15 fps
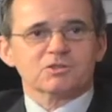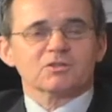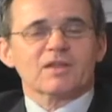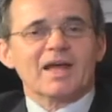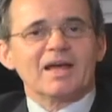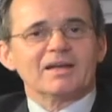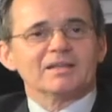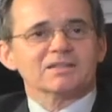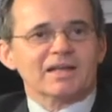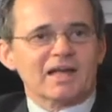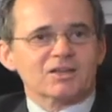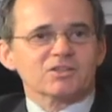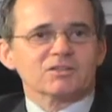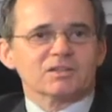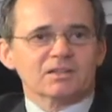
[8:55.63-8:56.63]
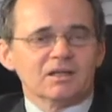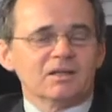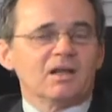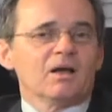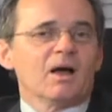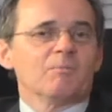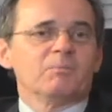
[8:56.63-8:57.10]
So that is actually
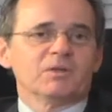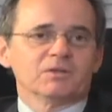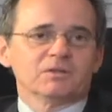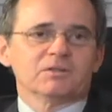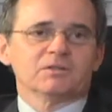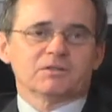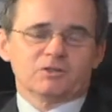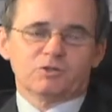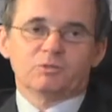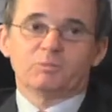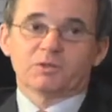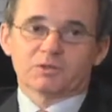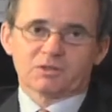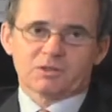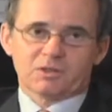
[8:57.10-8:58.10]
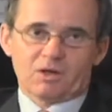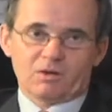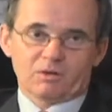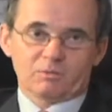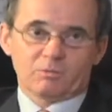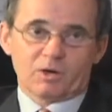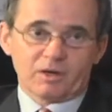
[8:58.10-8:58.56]
$1 billion to $2 billion
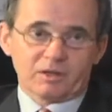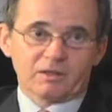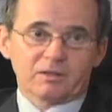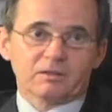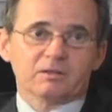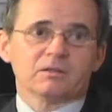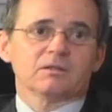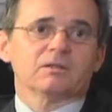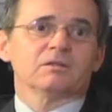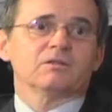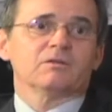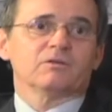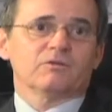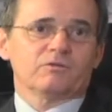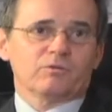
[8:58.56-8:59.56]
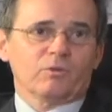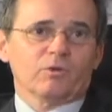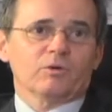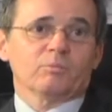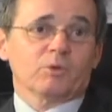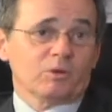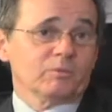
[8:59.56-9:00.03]
market
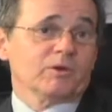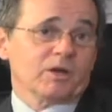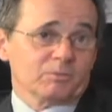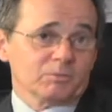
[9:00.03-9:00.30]
for pulmonary